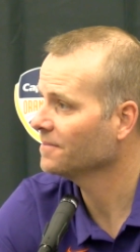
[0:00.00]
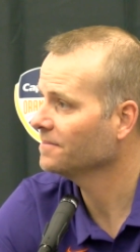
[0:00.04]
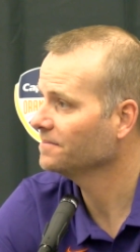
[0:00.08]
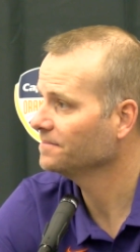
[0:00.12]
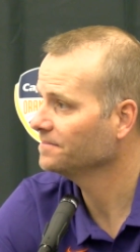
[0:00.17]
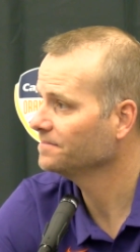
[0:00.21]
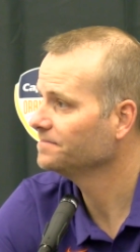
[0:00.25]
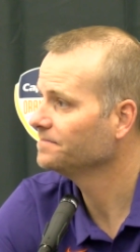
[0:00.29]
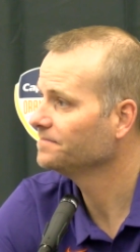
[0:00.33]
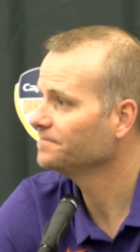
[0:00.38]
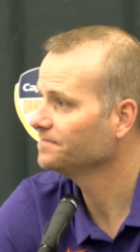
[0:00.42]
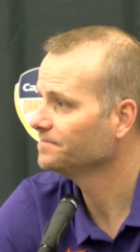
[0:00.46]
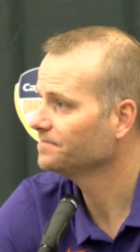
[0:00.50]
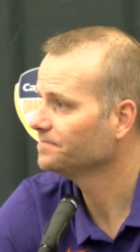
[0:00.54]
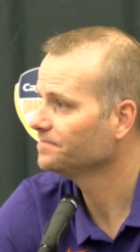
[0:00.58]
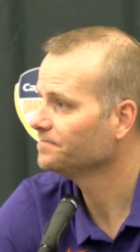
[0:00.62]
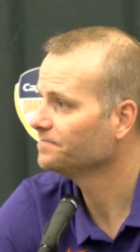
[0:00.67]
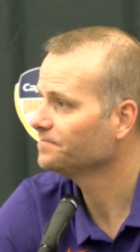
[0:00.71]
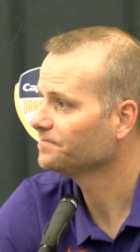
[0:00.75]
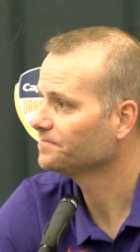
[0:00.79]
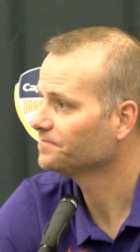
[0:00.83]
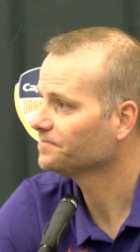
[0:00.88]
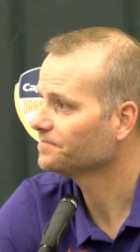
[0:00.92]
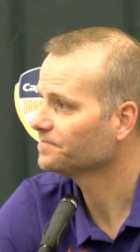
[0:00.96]
What
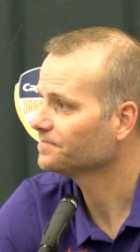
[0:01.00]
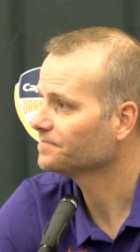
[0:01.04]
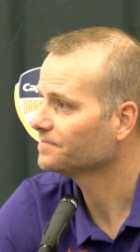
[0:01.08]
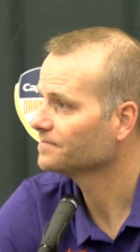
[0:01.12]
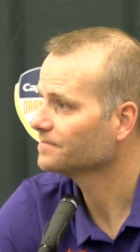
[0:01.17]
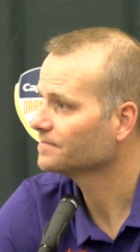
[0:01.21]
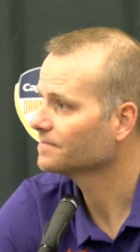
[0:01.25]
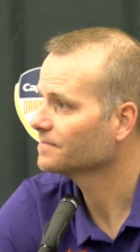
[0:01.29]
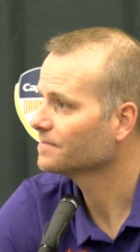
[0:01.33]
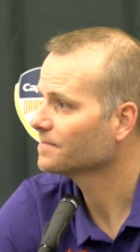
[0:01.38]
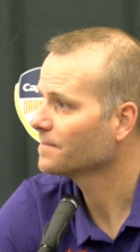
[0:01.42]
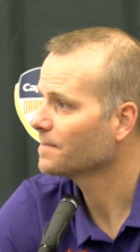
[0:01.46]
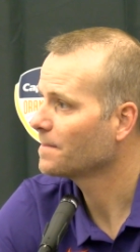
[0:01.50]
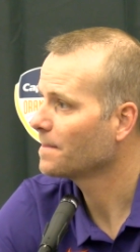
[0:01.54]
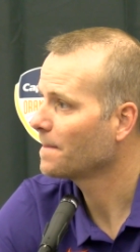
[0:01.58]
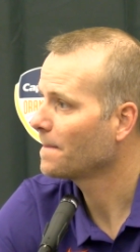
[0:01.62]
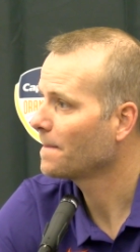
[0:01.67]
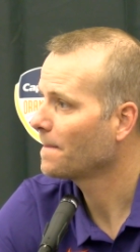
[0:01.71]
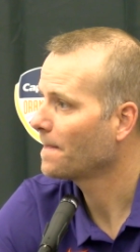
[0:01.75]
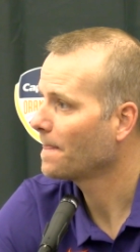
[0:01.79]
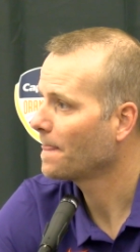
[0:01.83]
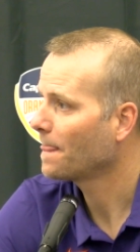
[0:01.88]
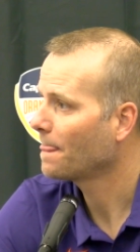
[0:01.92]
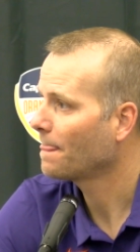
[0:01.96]
have you seen from the
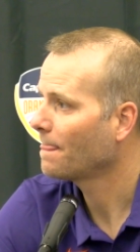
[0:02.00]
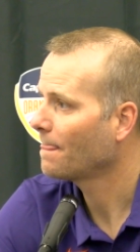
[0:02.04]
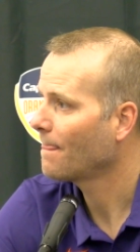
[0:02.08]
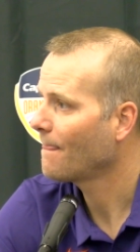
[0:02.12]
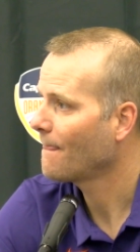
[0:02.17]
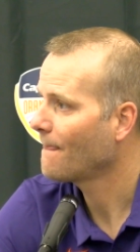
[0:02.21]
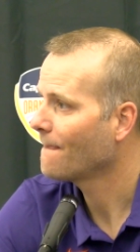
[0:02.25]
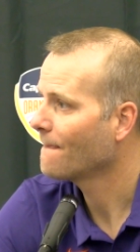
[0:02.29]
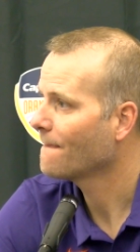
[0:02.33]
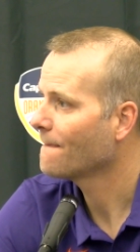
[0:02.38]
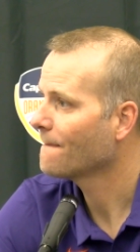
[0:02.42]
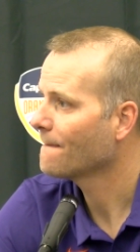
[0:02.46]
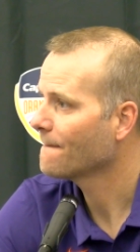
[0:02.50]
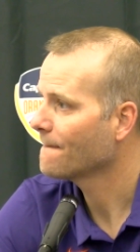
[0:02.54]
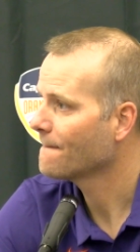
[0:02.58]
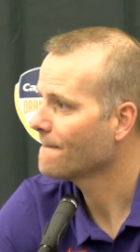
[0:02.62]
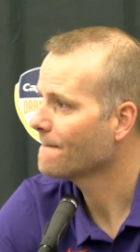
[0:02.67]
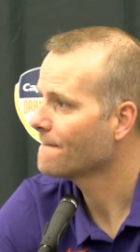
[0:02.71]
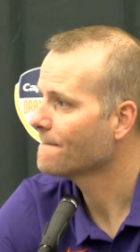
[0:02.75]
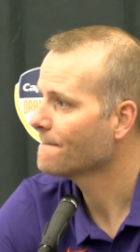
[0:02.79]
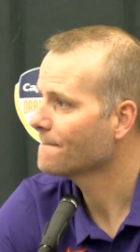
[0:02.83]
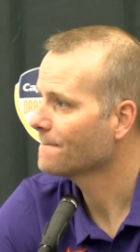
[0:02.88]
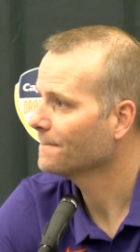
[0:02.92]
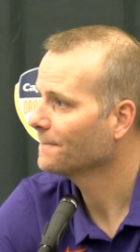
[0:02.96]
talent level in the state
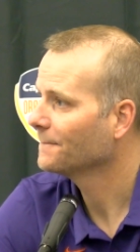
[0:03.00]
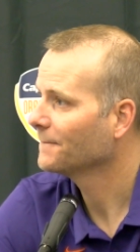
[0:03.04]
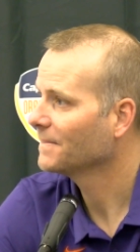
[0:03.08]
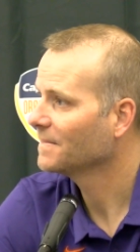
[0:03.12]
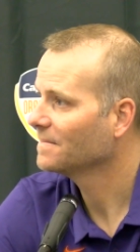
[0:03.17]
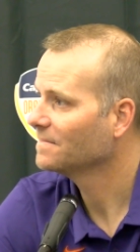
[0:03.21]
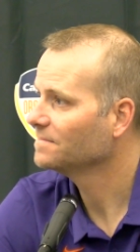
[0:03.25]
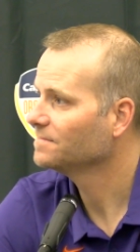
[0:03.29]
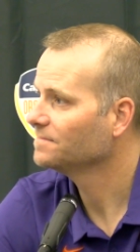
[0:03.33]
of Tennessee?